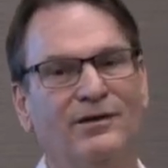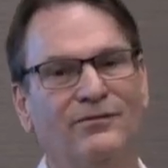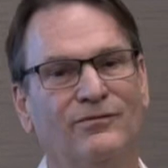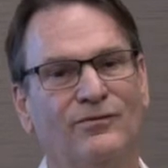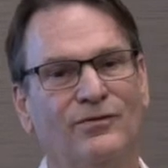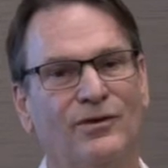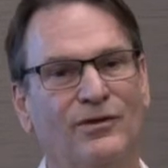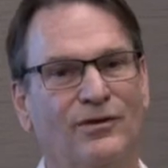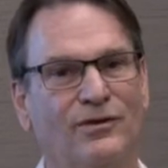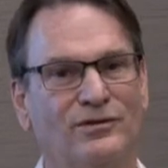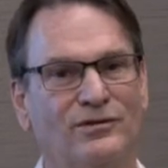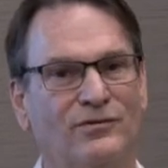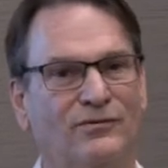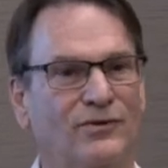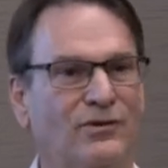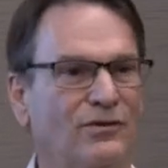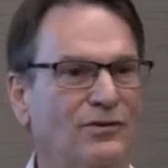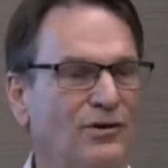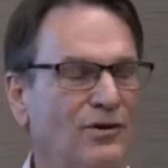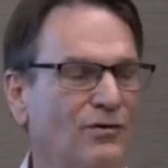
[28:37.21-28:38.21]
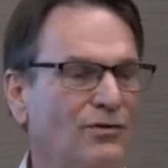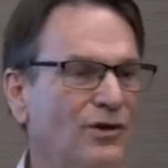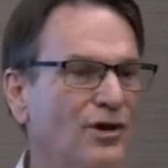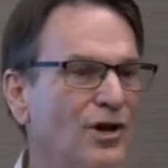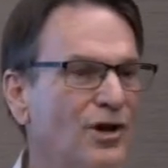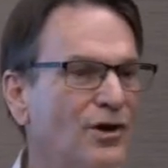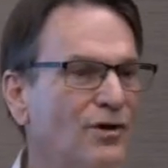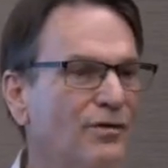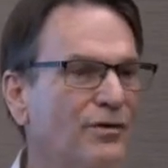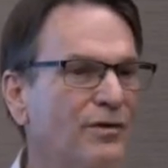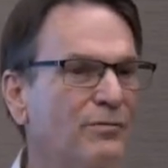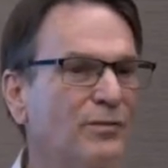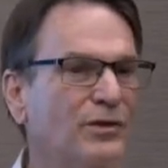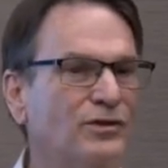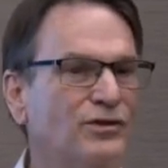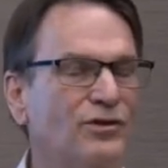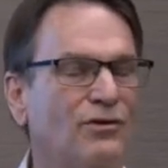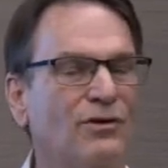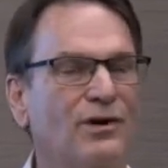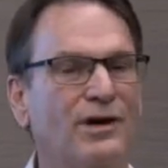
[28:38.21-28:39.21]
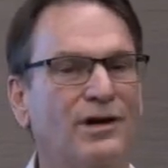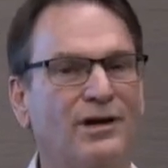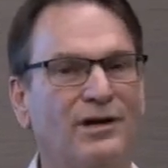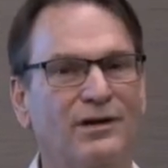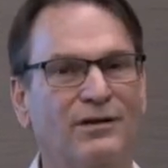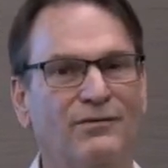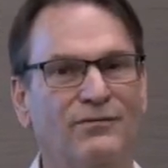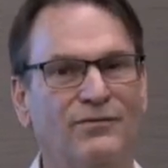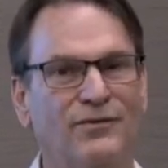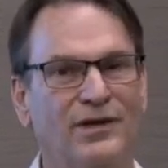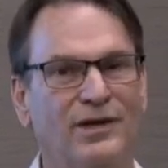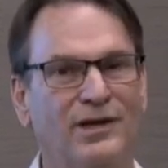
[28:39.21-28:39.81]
for those of you who don't know, the majority of